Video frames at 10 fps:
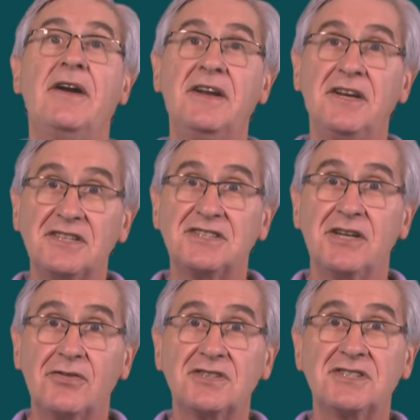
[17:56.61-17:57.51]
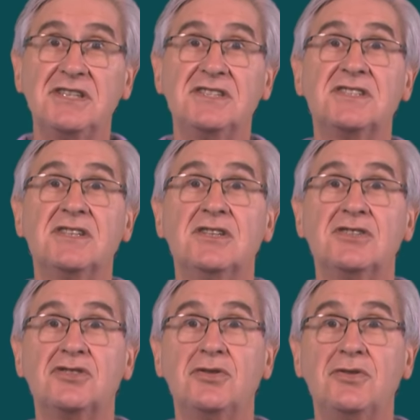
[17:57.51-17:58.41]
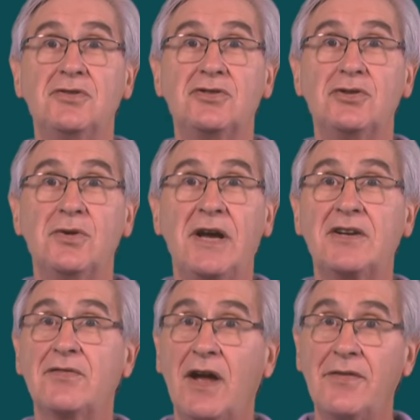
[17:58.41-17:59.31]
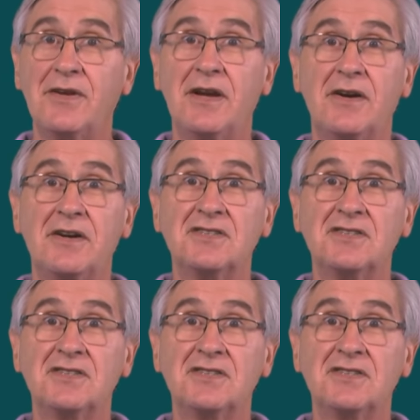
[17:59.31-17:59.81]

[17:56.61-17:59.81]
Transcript: idiosyncrasies to end-of-life care in